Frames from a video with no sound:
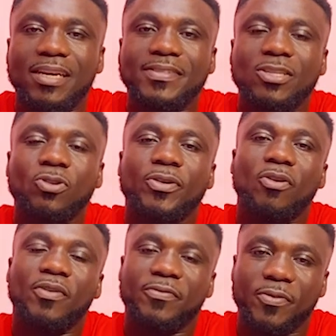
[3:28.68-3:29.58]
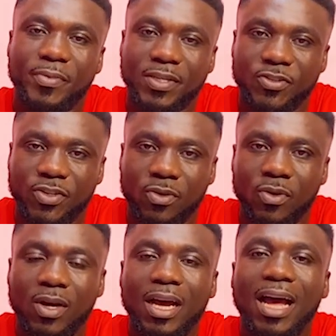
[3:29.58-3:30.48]
after so recover from injury,
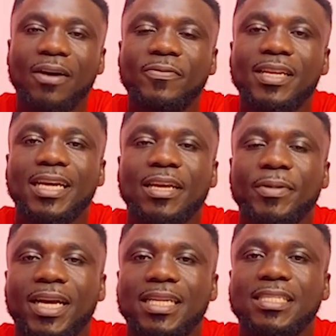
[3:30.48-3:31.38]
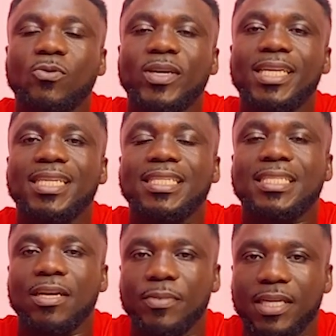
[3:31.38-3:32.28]
no, Afina Kebekan is when you
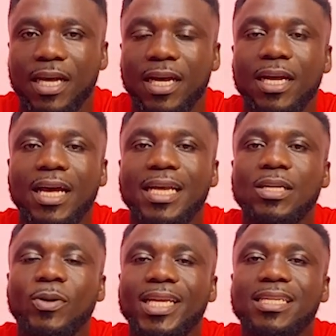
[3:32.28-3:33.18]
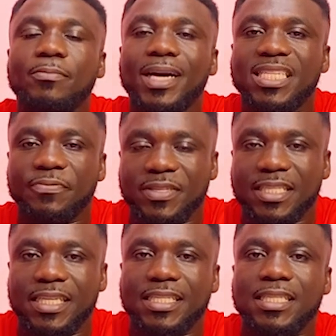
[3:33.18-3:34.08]
stamina, and when you match
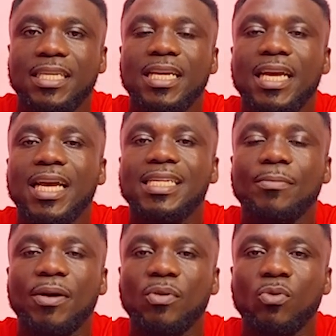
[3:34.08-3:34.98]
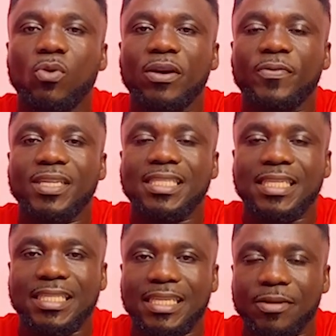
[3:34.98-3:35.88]
fitness, Eddie Mabubu Kwefene
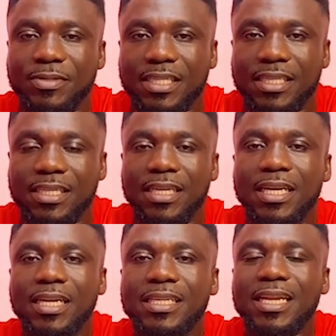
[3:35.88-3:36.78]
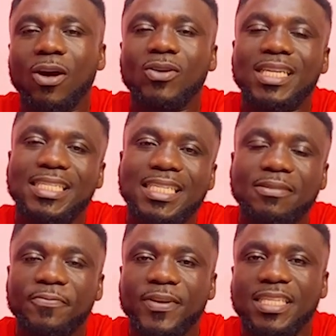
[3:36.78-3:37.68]
says Southampton. Now, on the
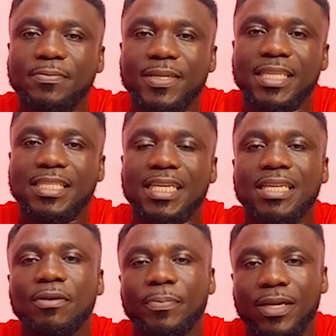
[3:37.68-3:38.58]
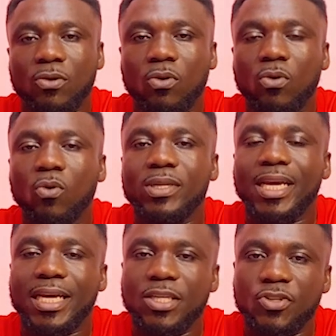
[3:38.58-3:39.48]
35th minute in our panel, we need
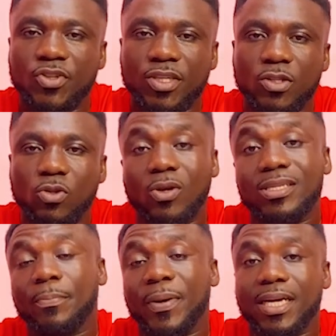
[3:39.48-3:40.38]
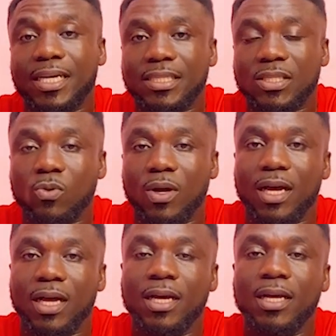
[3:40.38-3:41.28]
an injury to know that park and so
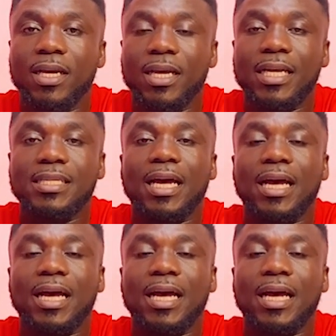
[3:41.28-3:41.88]
on. And